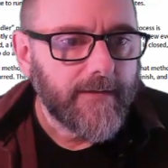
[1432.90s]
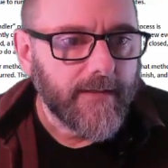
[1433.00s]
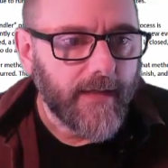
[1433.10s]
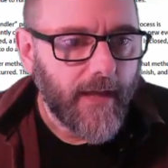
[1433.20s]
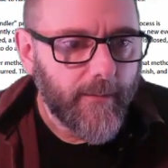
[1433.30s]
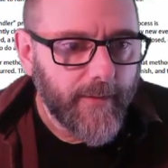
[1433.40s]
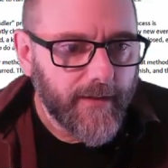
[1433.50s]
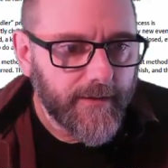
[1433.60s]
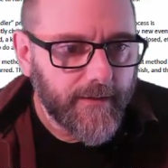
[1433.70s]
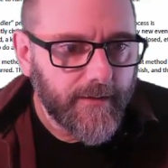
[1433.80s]
That's the count
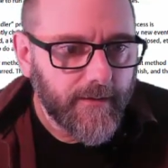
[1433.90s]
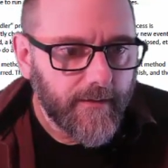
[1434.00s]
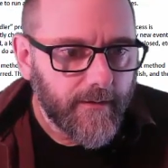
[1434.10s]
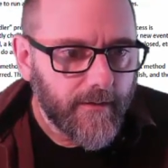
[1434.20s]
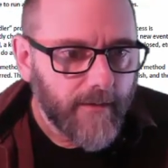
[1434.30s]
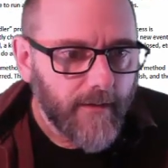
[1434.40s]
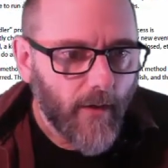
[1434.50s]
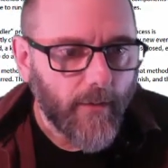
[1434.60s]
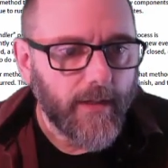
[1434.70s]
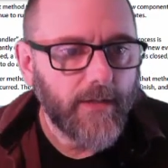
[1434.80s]
method.
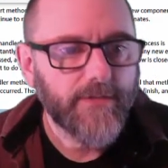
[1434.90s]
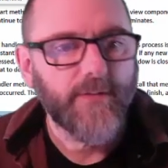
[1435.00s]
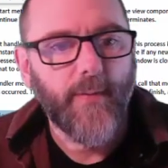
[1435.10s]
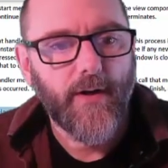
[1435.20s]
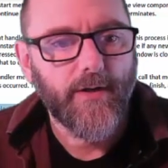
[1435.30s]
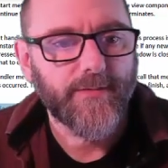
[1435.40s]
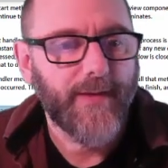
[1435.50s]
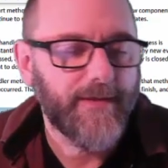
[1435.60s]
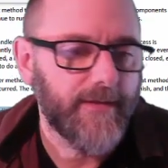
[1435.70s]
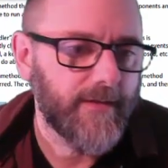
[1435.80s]
Oh, here's the pause
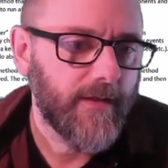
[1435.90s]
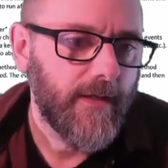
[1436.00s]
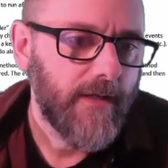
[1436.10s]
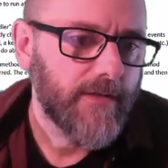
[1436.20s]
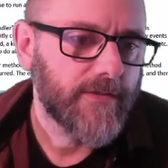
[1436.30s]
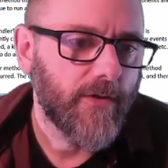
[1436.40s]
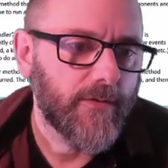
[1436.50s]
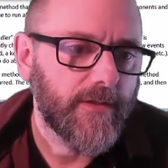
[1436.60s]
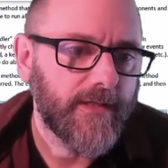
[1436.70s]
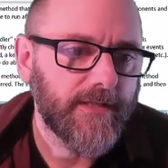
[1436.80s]
method.
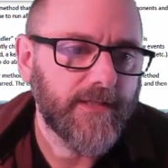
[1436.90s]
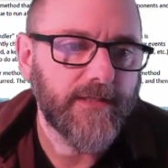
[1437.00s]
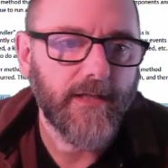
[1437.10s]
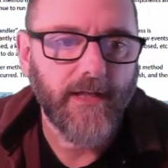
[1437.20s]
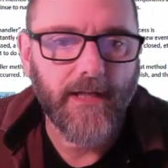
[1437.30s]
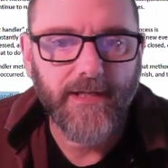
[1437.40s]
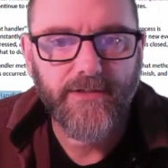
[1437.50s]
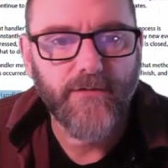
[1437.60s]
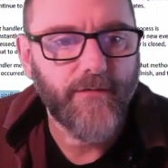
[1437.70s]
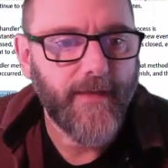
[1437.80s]
So this is a
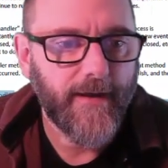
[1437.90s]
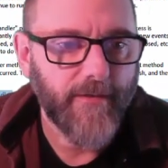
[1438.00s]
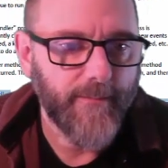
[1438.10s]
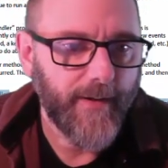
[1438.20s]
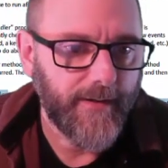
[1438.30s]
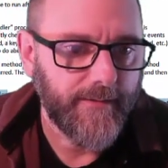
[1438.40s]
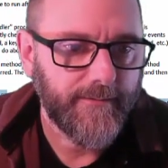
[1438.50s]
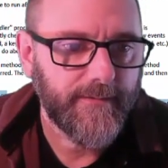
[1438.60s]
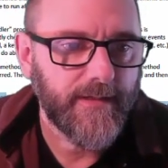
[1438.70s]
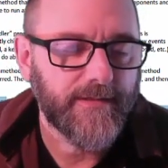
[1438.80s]
listener for that other
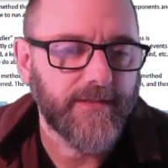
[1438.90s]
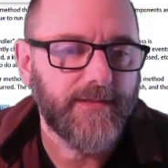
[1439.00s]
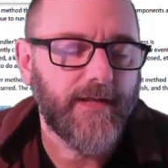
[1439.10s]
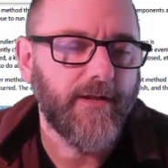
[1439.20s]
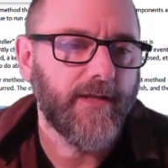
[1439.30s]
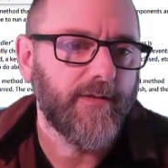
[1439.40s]
button. It's a set.